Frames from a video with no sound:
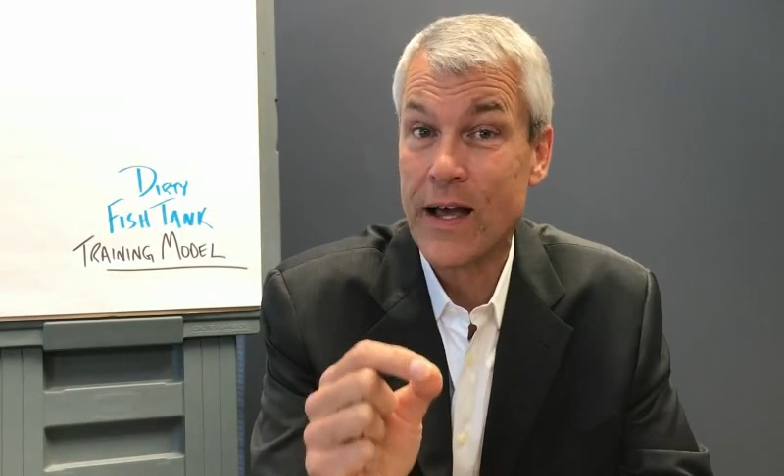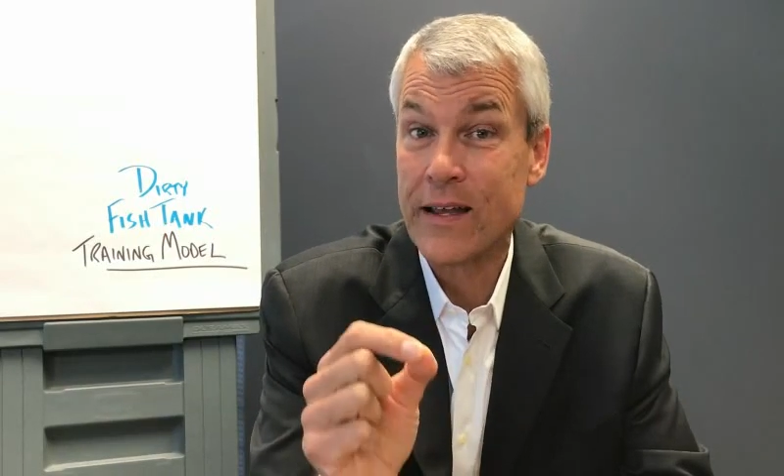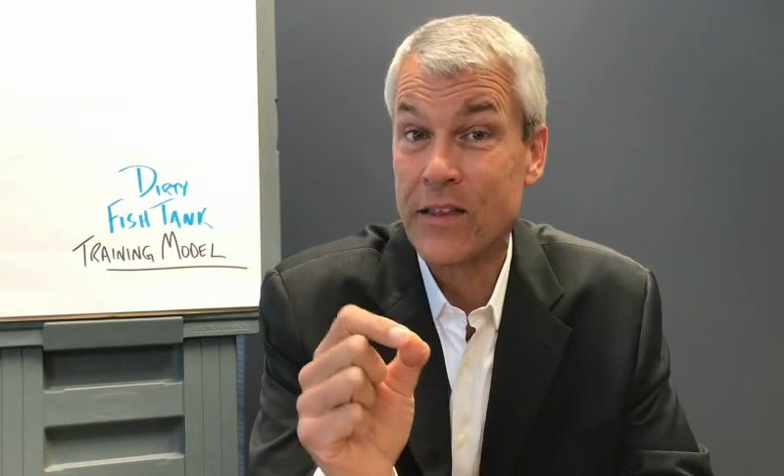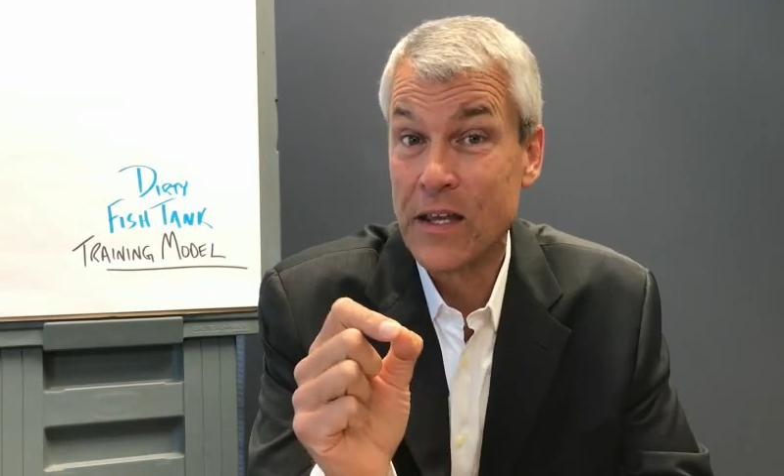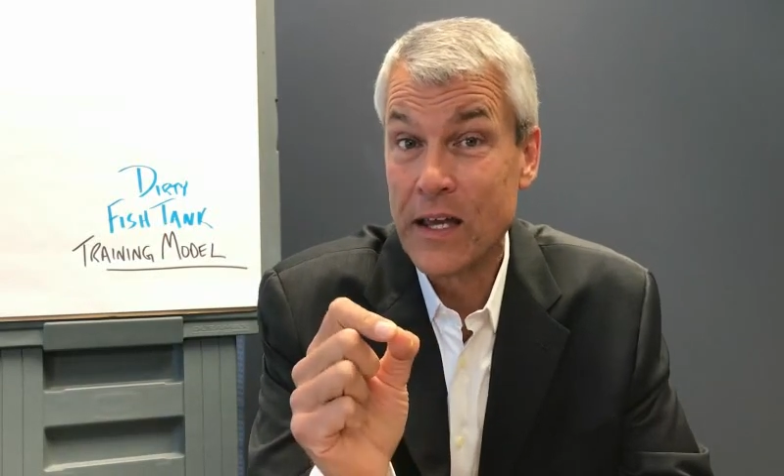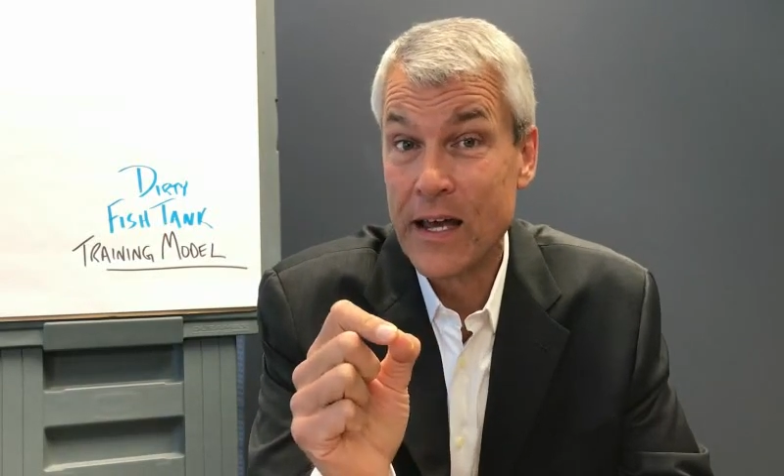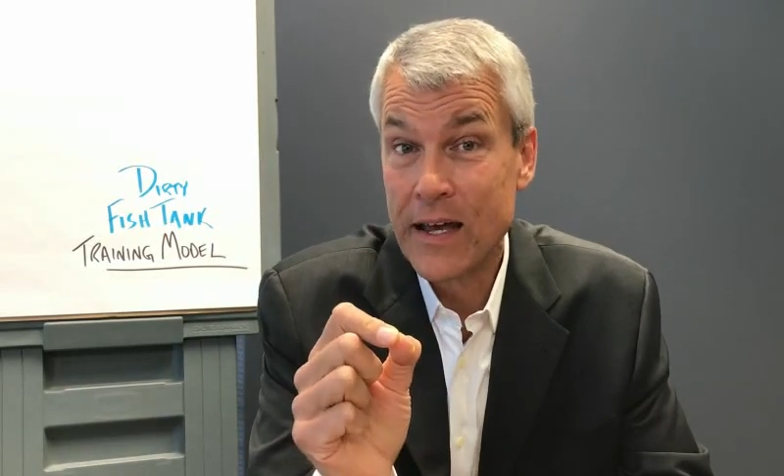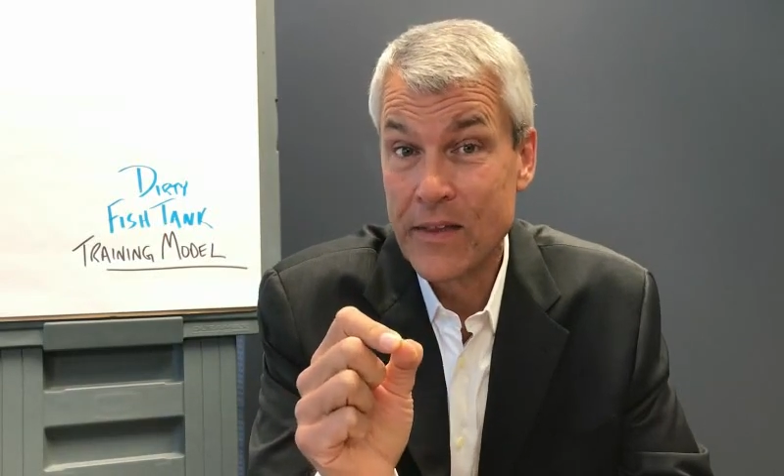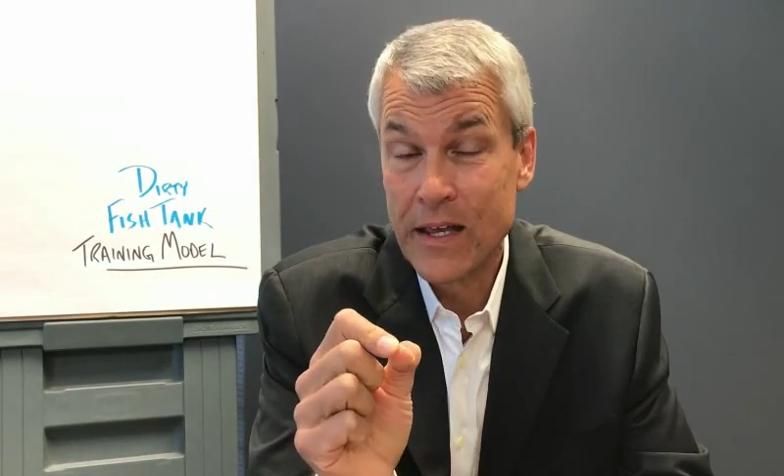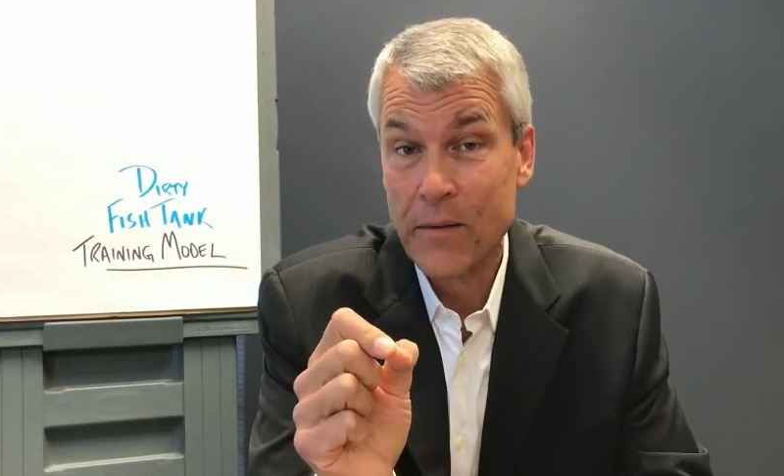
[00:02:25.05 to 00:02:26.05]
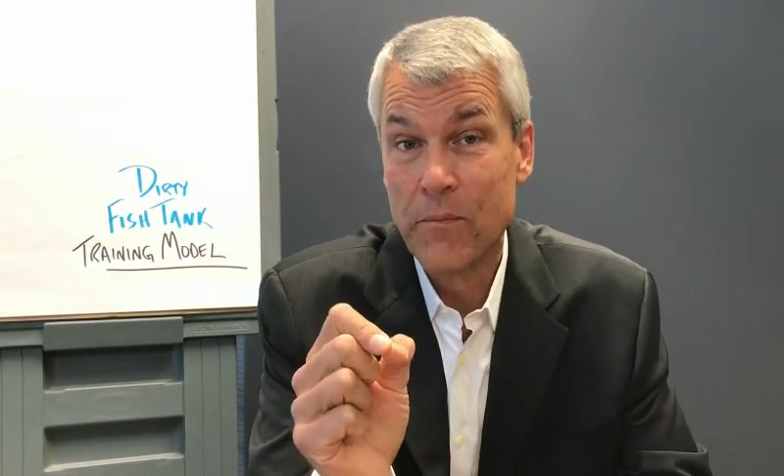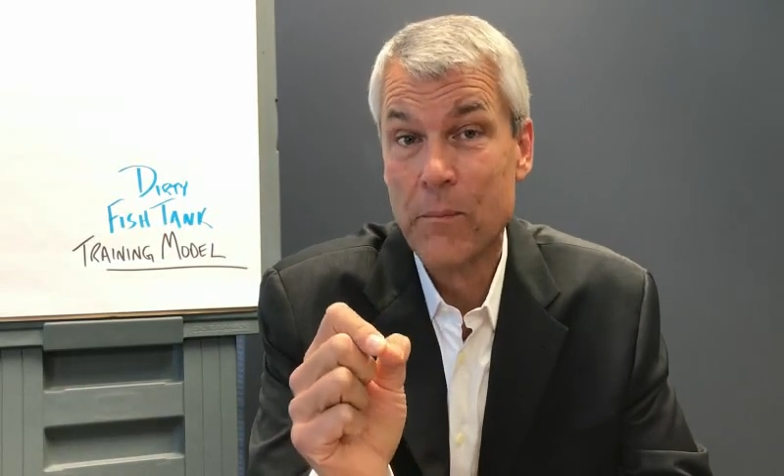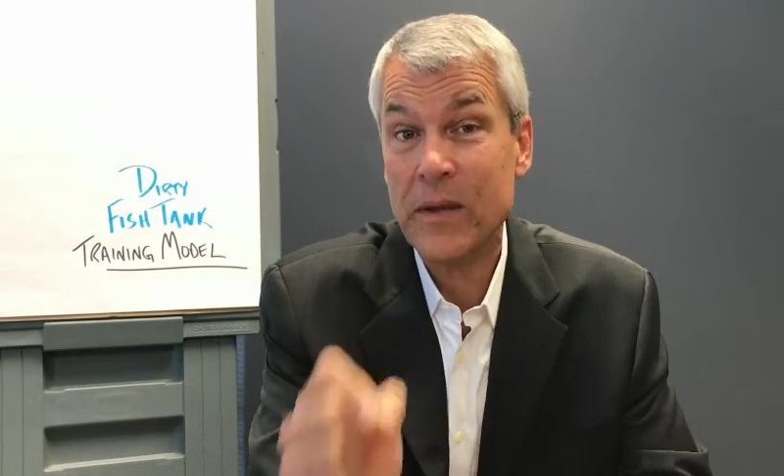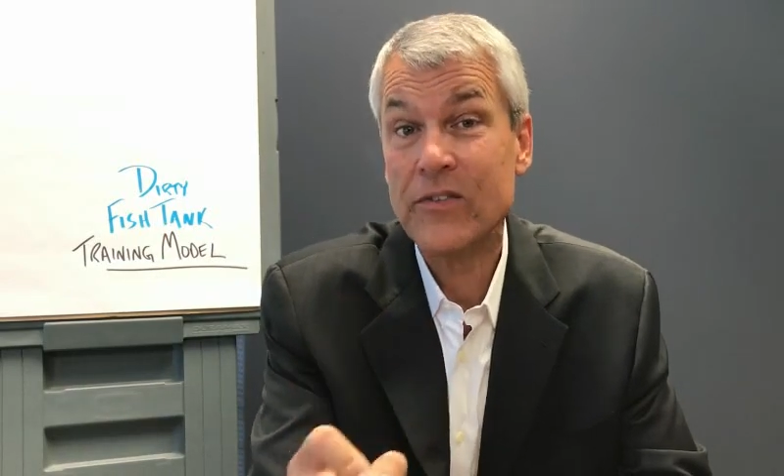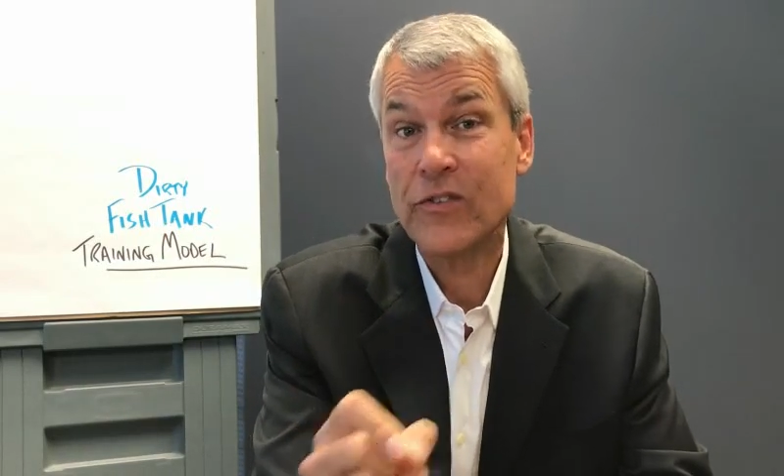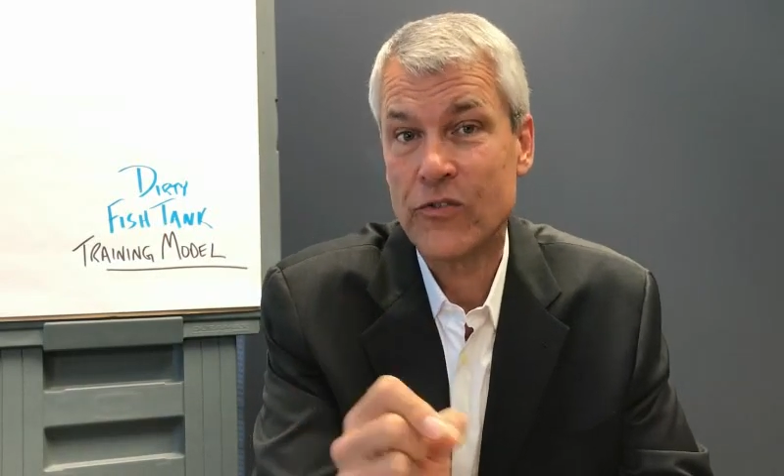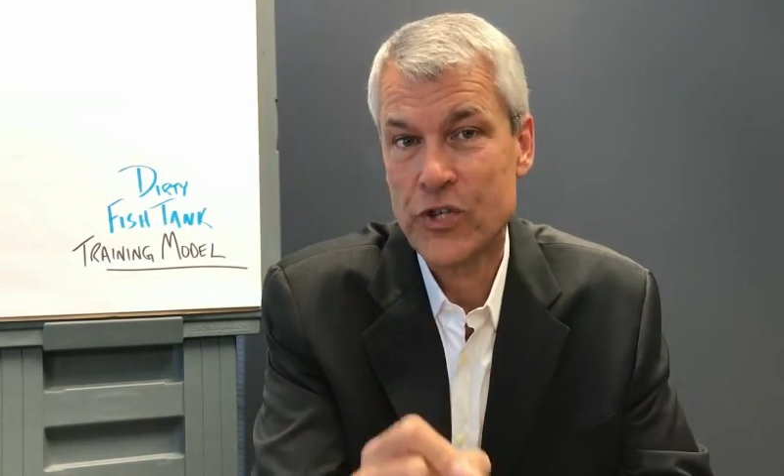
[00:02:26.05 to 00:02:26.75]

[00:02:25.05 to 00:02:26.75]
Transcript: and the business